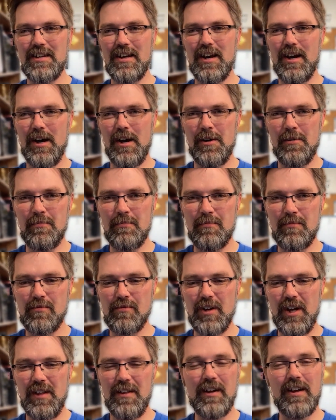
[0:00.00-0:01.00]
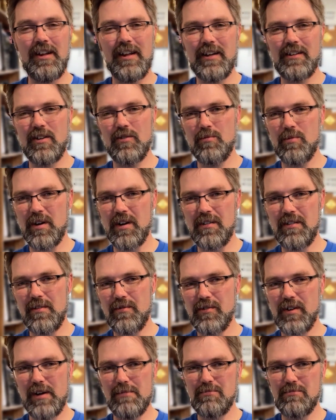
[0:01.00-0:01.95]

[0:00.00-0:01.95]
um, read the collected works of Ray